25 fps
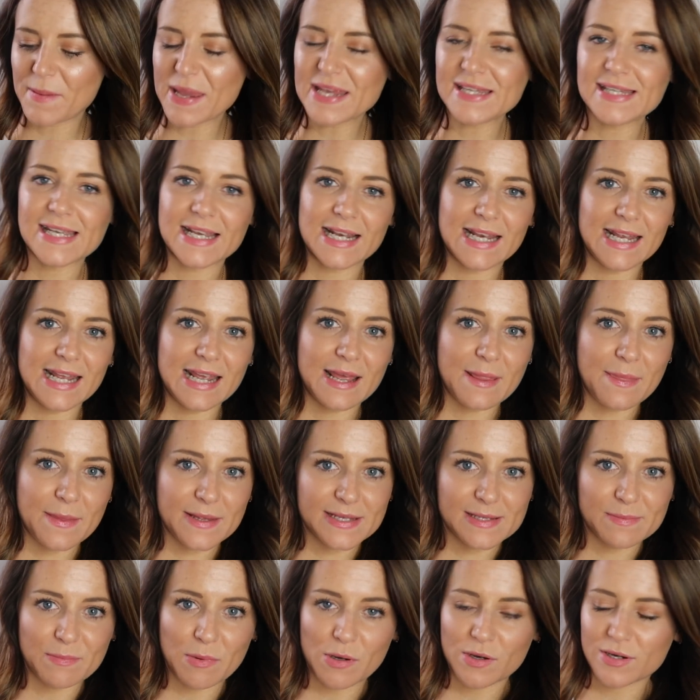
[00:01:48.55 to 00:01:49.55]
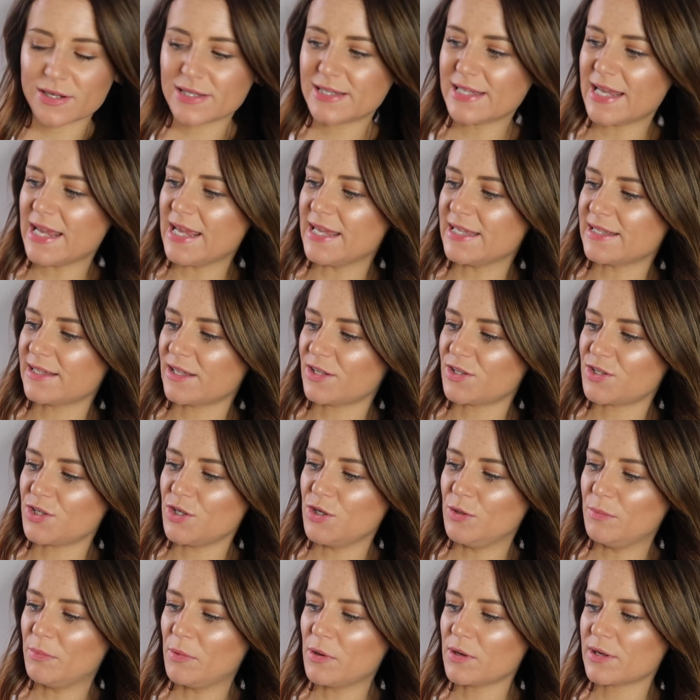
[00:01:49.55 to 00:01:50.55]
Basically in this box is
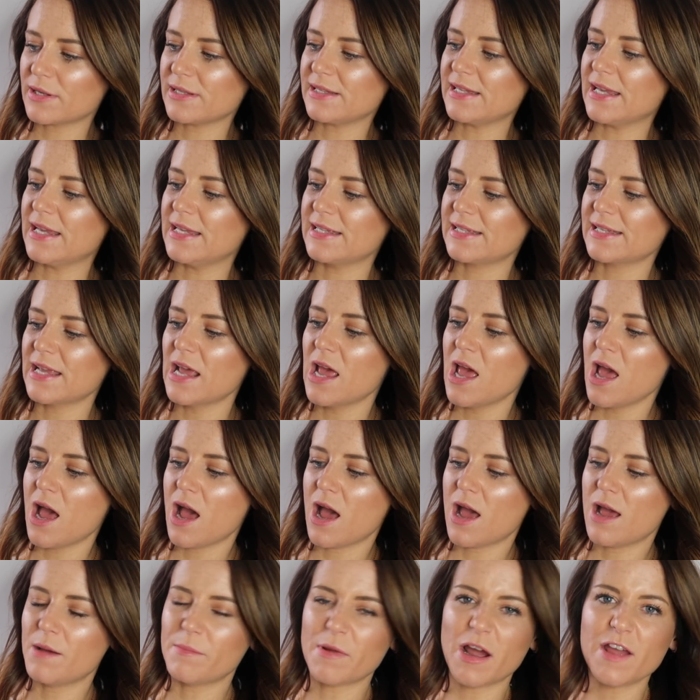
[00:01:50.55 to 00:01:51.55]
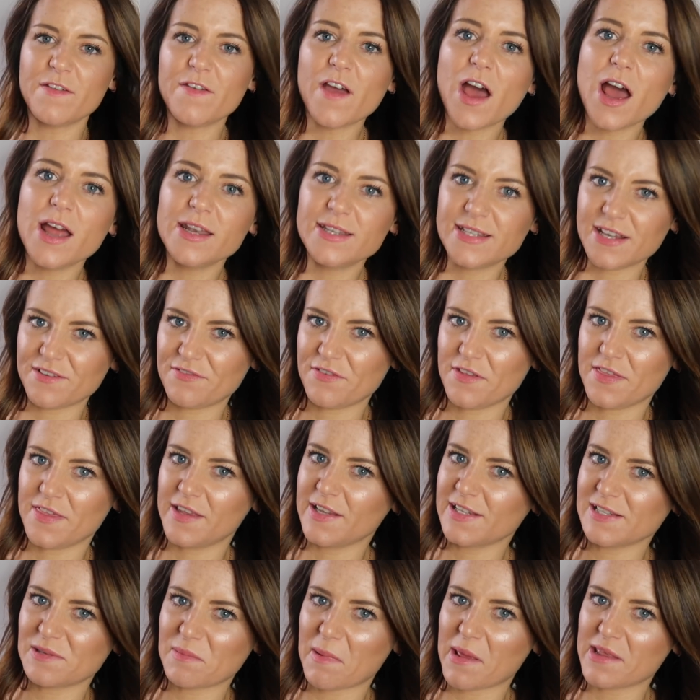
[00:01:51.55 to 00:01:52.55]
2 boxes. I've heard different
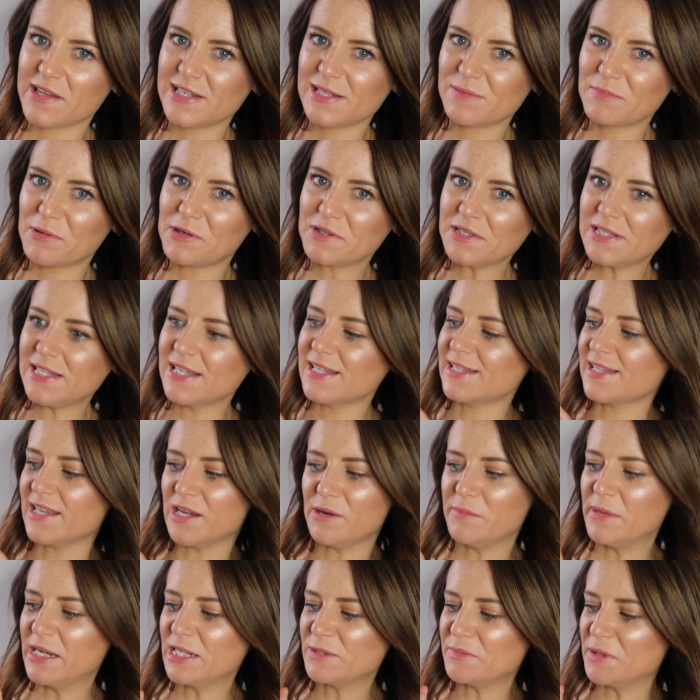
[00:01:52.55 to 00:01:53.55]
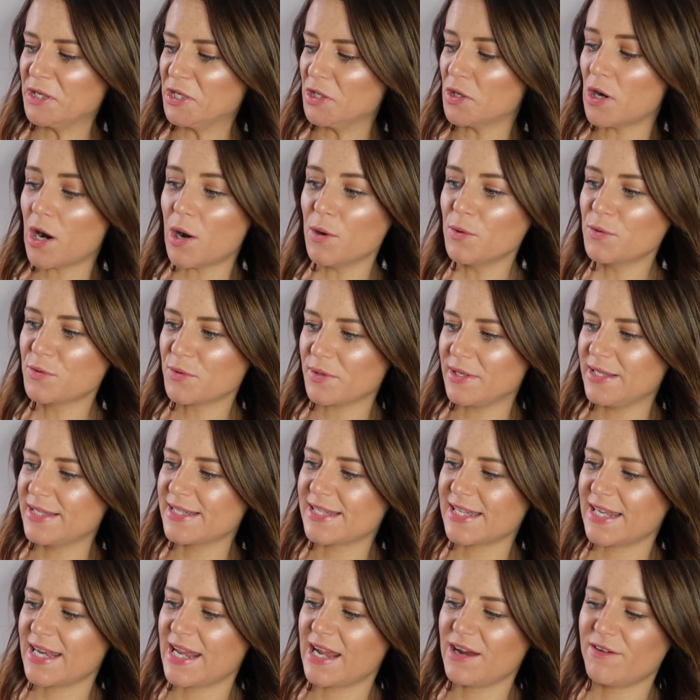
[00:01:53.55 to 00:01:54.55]
things about these boxes, that you're meant to put your old
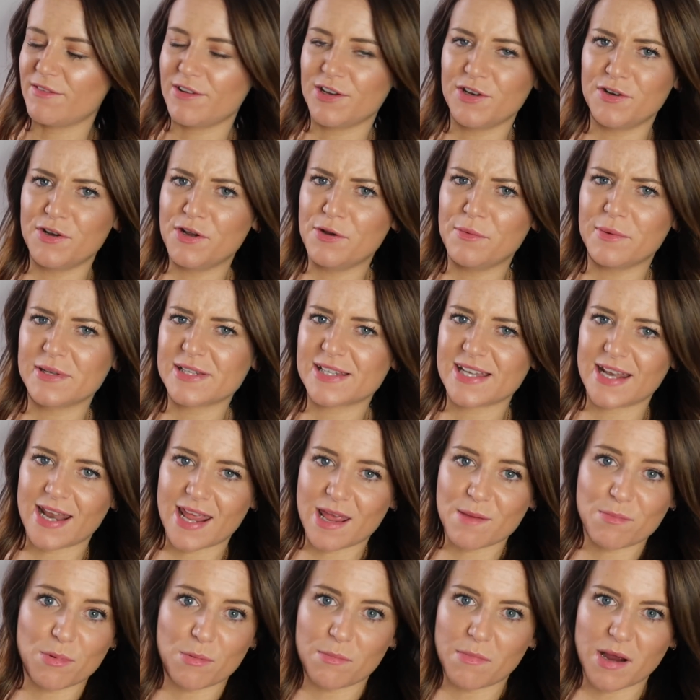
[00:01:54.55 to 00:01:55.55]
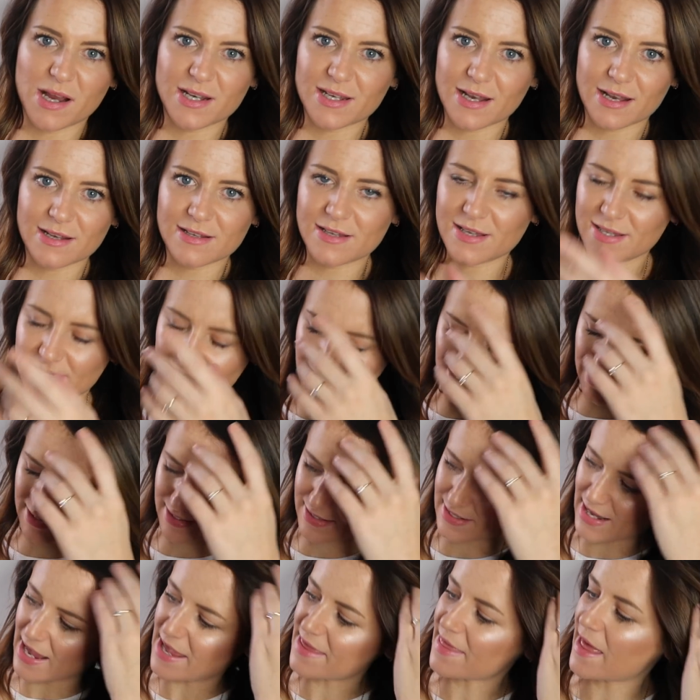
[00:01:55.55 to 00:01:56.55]
ones in here and your new ones in here, but my dentist
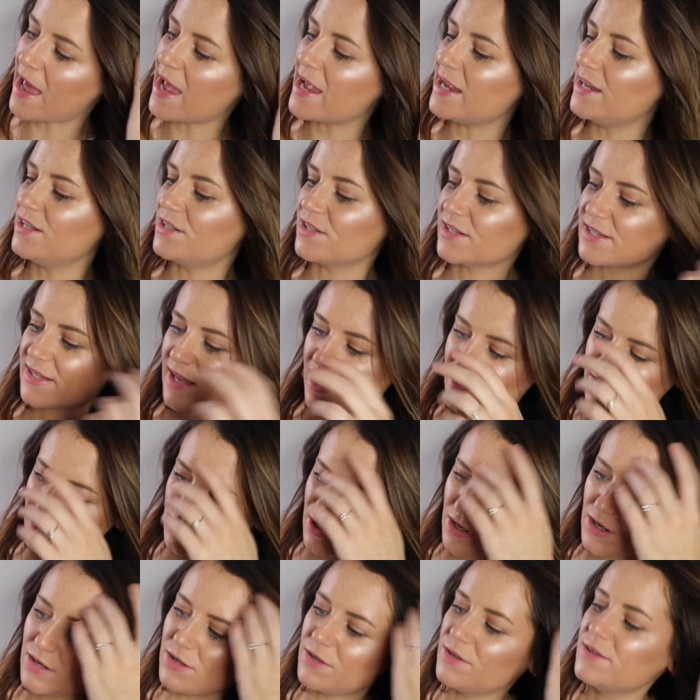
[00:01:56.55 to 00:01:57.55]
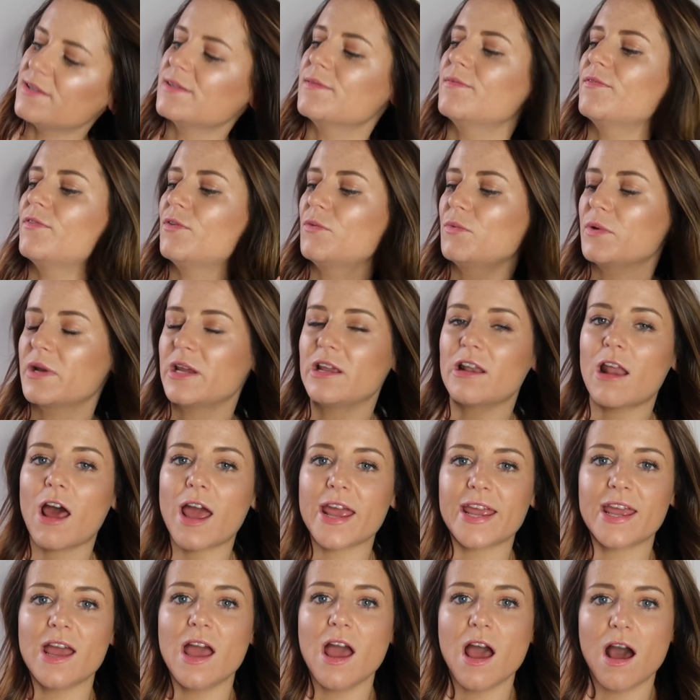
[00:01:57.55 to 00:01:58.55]
didn't say that. He just said you can use them for what you
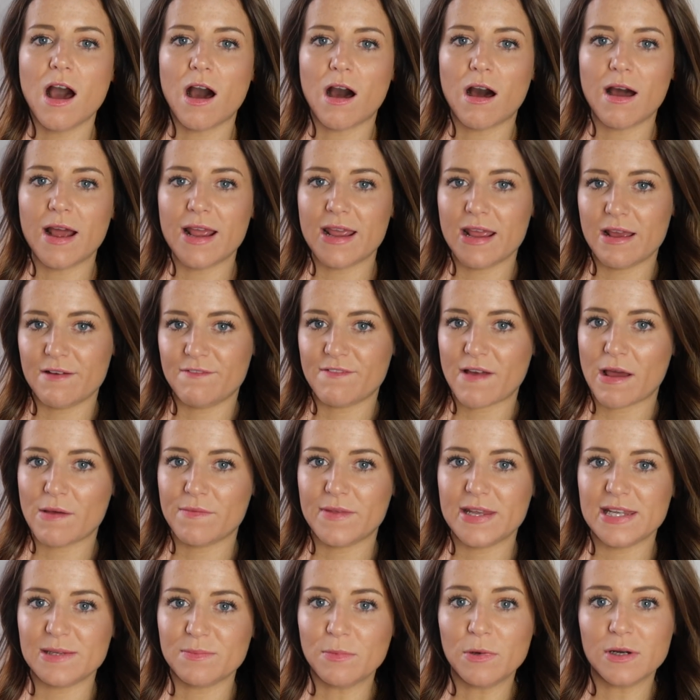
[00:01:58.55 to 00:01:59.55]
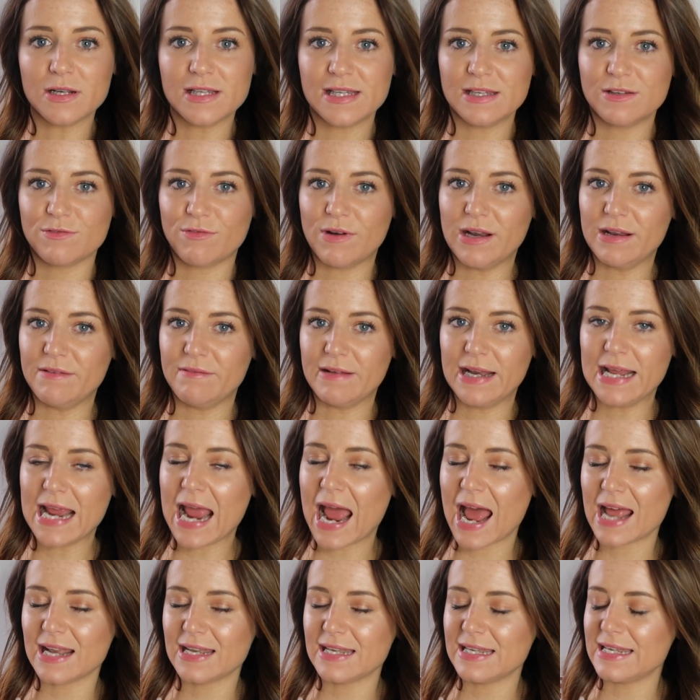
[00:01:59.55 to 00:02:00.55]
like. I have found these boxes really
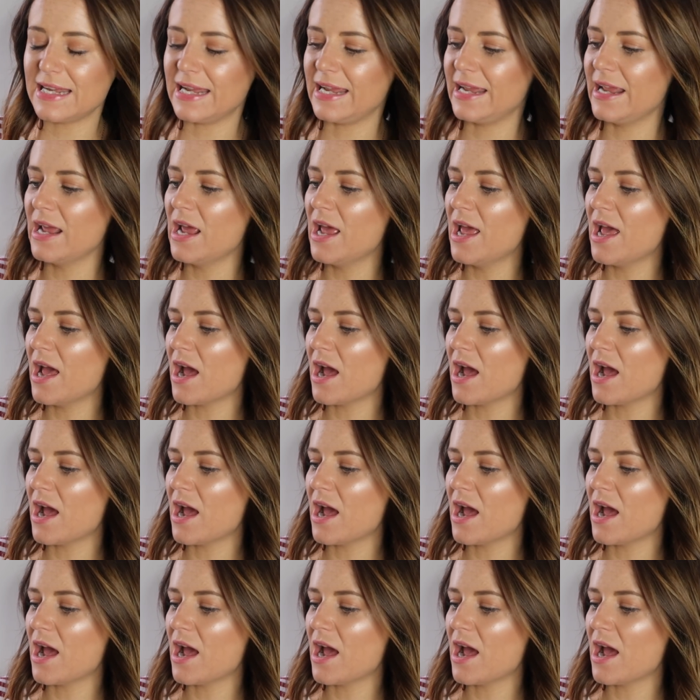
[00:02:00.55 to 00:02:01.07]
handy.